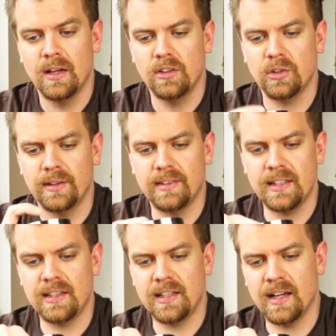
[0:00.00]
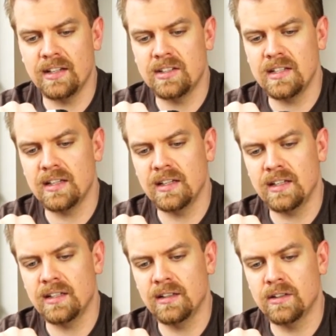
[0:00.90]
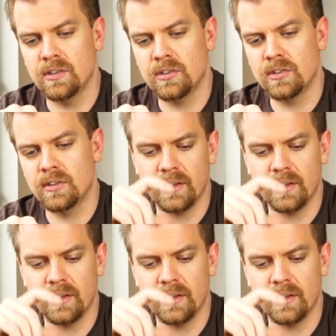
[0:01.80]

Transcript: So I think the idea is